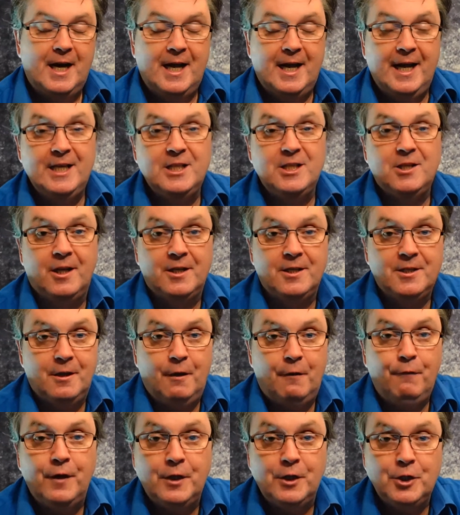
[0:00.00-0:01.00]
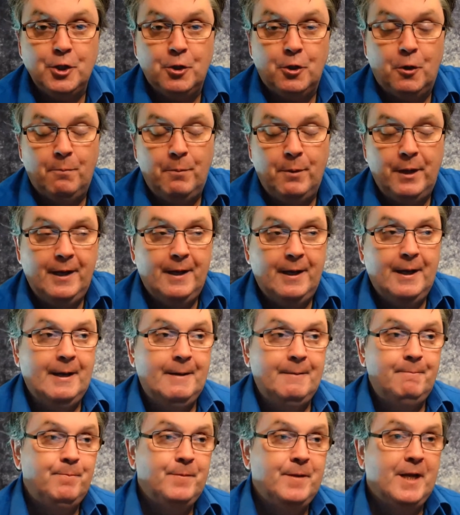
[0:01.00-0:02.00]
I think he's done a terrific job. And I,
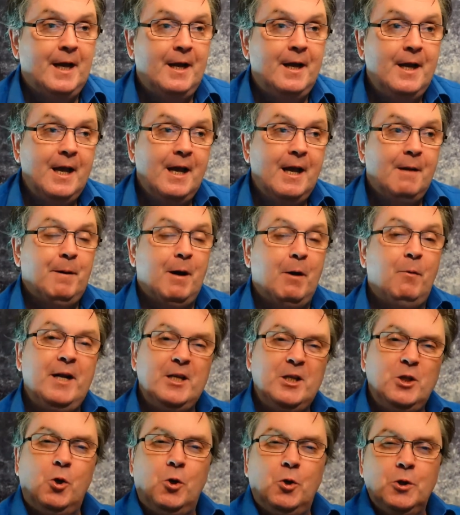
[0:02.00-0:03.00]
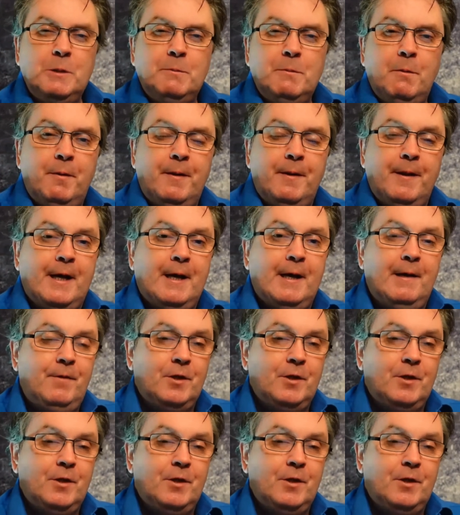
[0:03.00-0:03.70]
and I, but I want to talk to him about that.